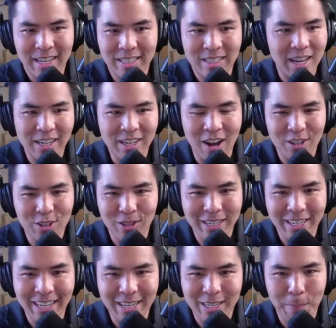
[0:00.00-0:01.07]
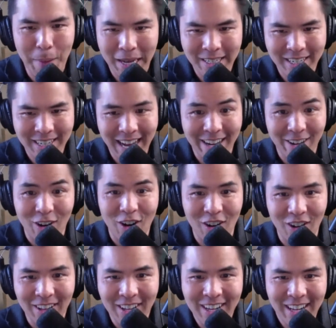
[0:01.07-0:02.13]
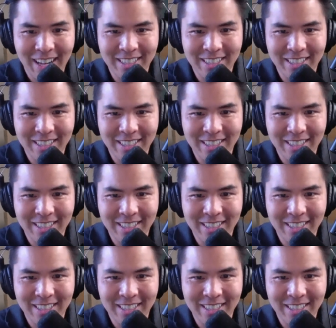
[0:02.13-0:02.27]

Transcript: It's not causally independent at all.